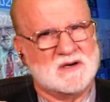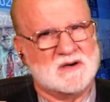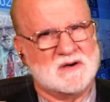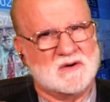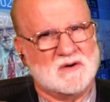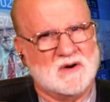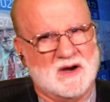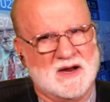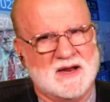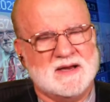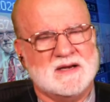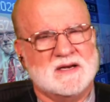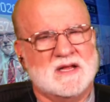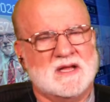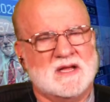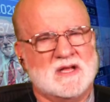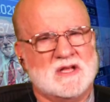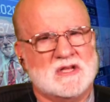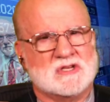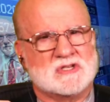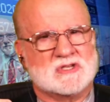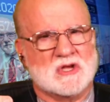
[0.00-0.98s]
right?
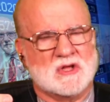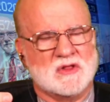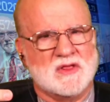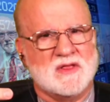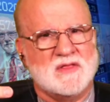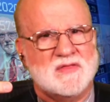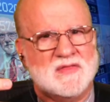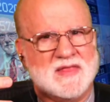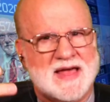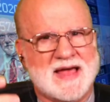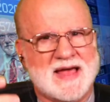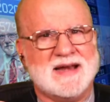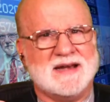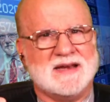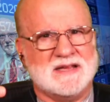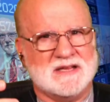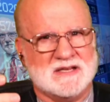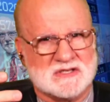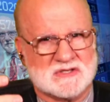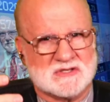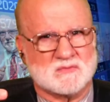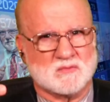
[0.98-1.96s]
So then that
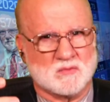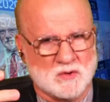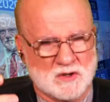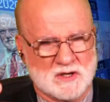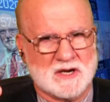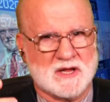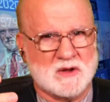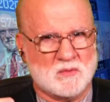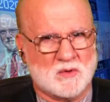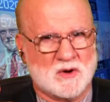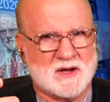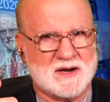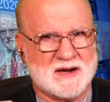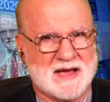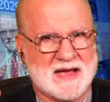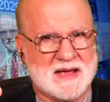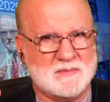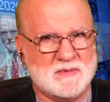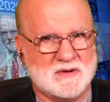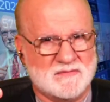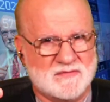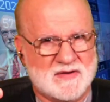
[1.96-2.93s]
is really what
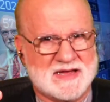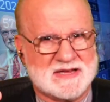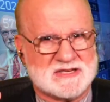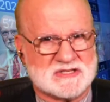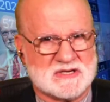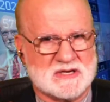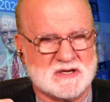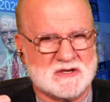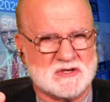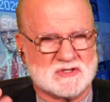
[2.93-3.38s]
I'm investing,